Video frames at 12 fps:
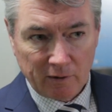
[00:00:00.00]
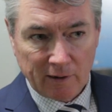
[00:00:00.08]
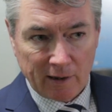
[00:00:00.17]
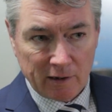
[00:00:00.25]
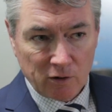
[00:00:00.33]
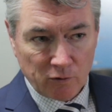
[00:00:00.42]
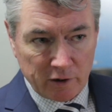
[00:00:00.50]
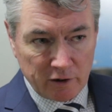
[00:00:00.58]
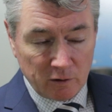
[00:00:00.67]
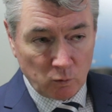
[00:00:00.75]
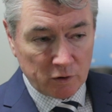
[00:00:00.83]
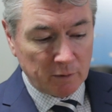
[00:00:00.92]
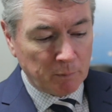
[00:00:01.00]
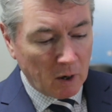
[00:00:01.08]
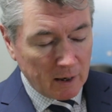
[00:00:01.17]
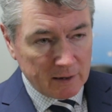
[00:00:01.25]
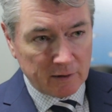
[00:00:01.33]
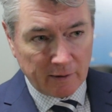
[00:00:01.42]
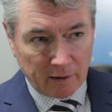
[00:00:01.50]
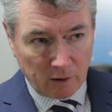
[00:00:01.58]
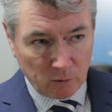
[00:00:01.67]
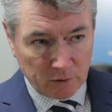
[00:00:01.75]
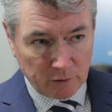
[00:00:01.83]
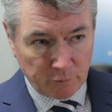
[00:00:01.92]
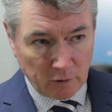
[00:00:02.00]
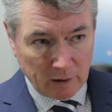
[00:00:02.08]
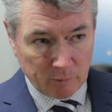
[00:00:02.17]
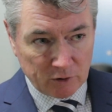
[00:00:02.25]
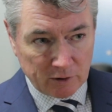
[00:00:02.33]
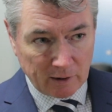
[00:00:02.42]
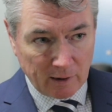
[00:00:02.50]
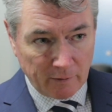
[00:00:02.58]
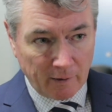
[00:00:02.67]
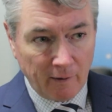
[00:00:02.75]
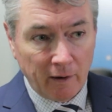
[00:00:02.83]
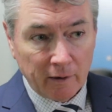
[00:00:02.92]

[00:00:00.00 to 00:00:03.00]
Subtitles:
That ingredient was the binder that holds the fibres together.